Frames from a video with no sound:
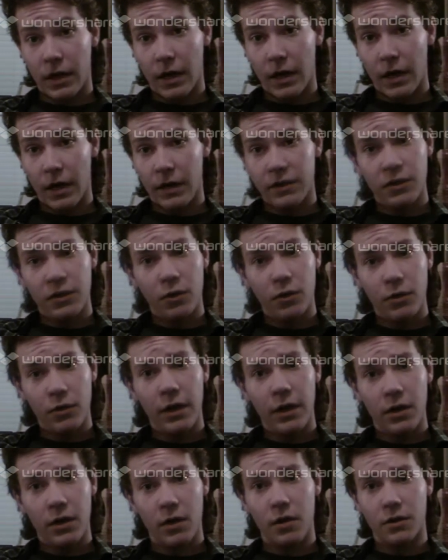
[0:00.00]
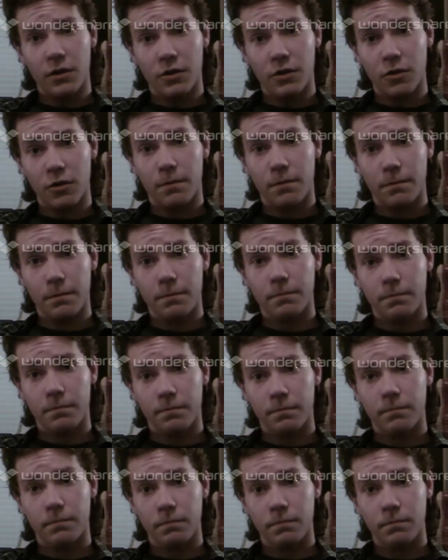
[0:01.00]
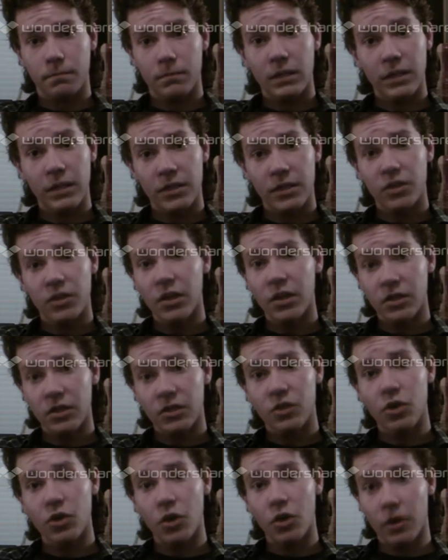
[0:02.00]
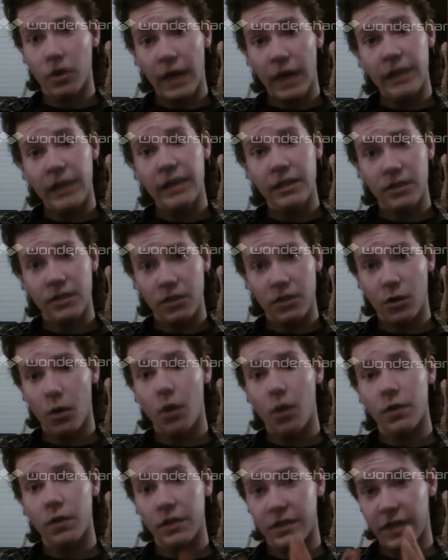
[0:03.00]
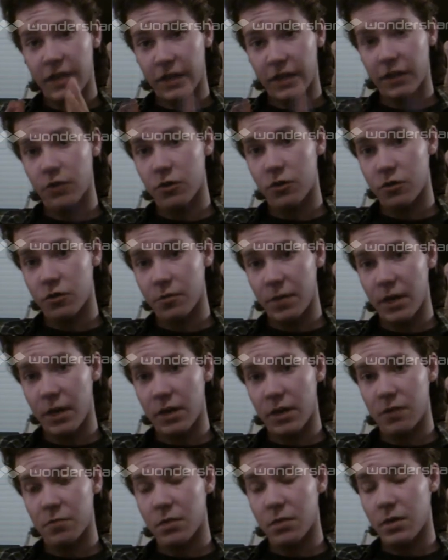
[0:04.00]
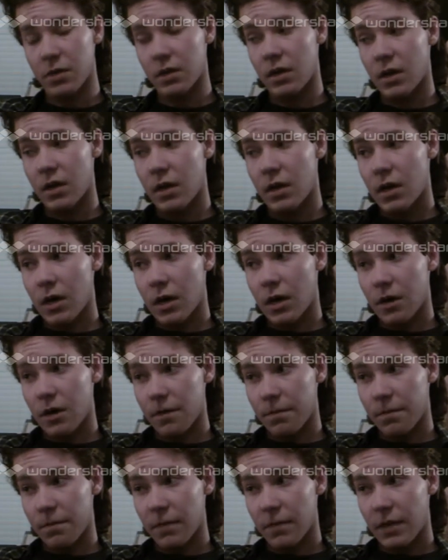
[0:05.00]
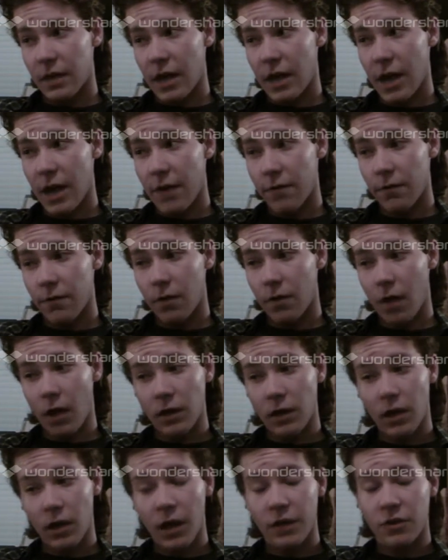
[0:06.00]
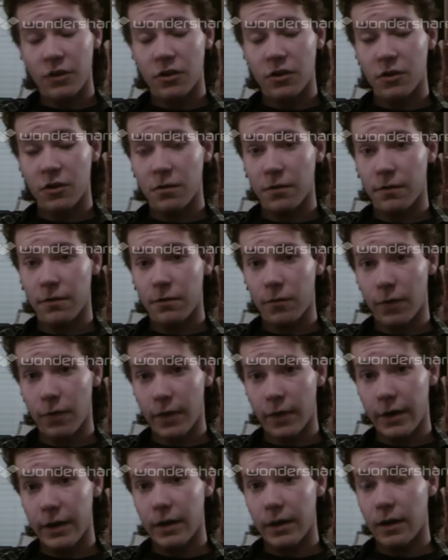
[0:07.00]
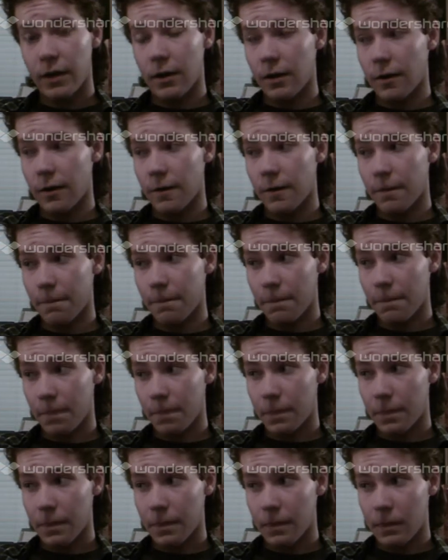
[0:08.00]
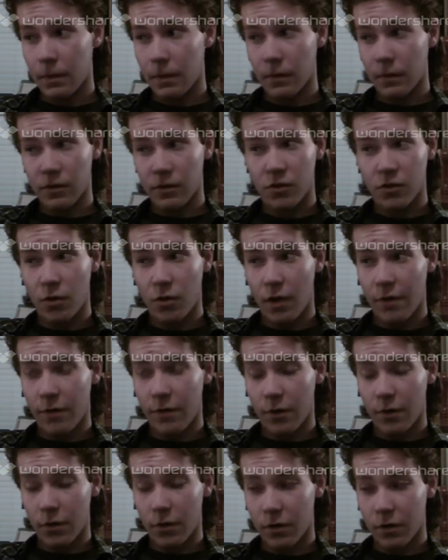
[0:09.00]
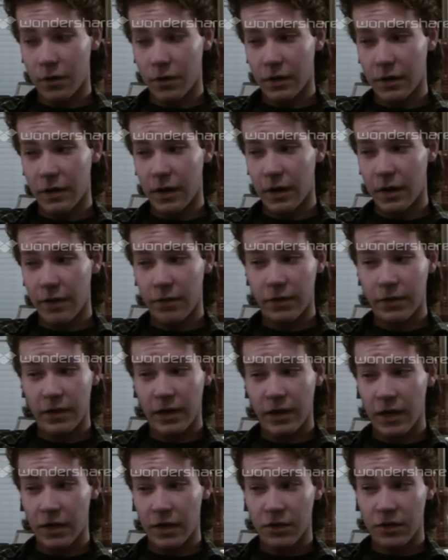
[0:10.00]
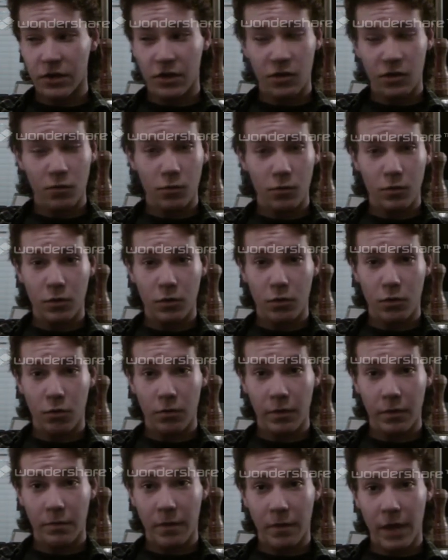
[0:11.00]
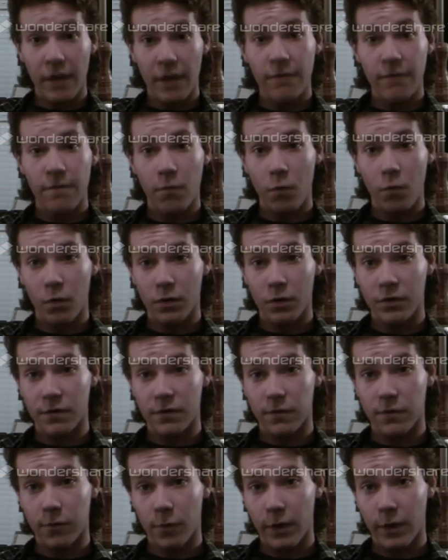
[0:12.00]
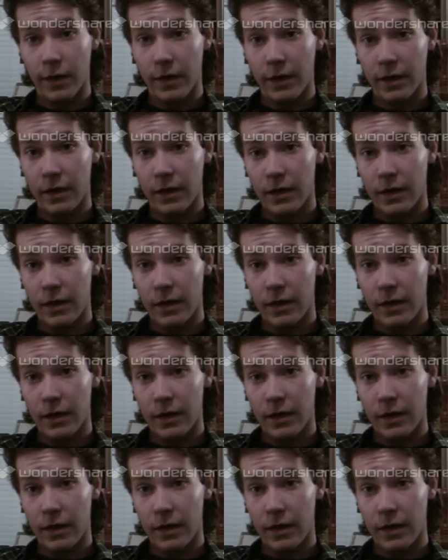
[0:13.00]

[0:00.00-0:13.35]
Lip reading: it's an okay console. It's good. I need to know all the technical specs, but online is going to be free. So I've heard, and everything else that you would normally pay for is free.